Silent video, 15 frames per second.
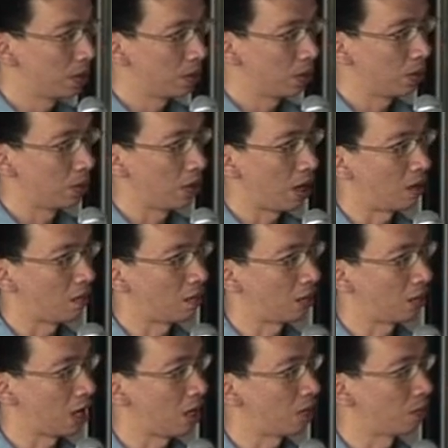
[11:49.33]
you have a
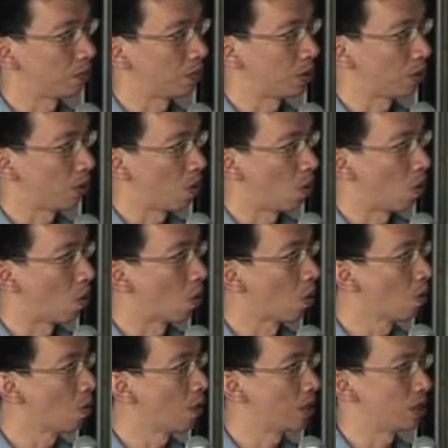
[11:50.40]
kind of
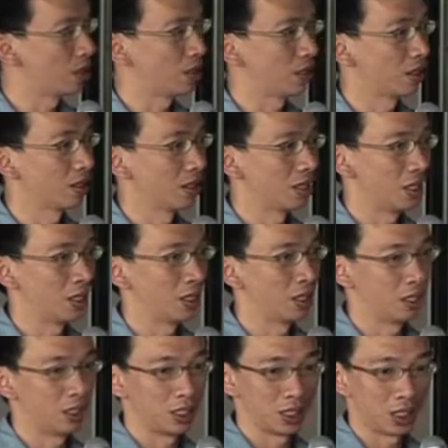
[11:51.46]
hole which is, it
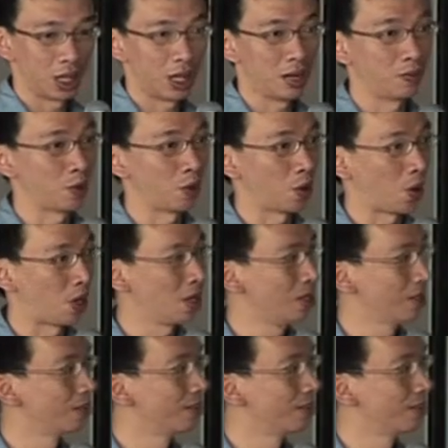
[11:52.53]
is a kind of joint,